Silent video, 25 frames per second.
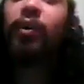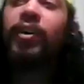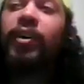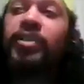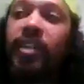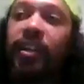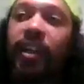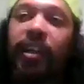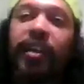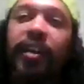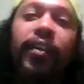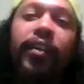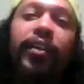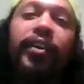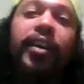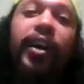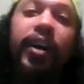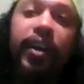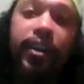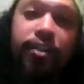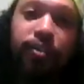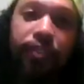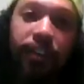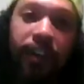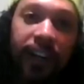one's in another
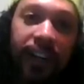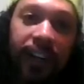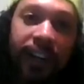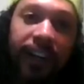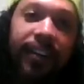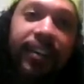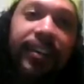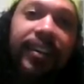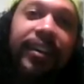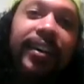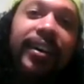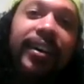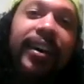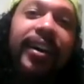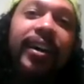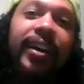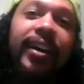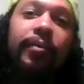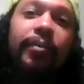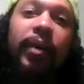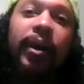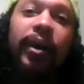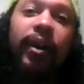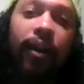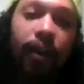country, and
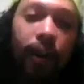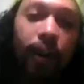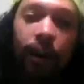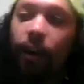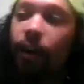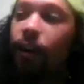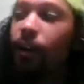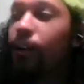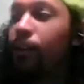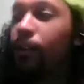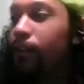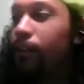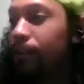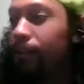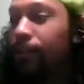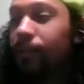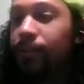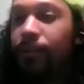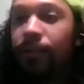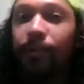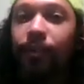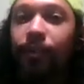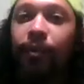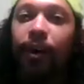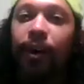I'm like, oh,
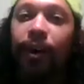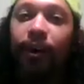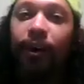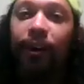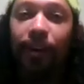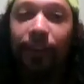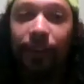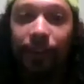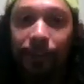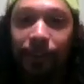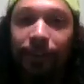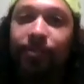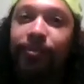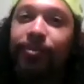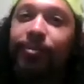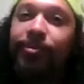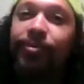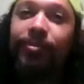well,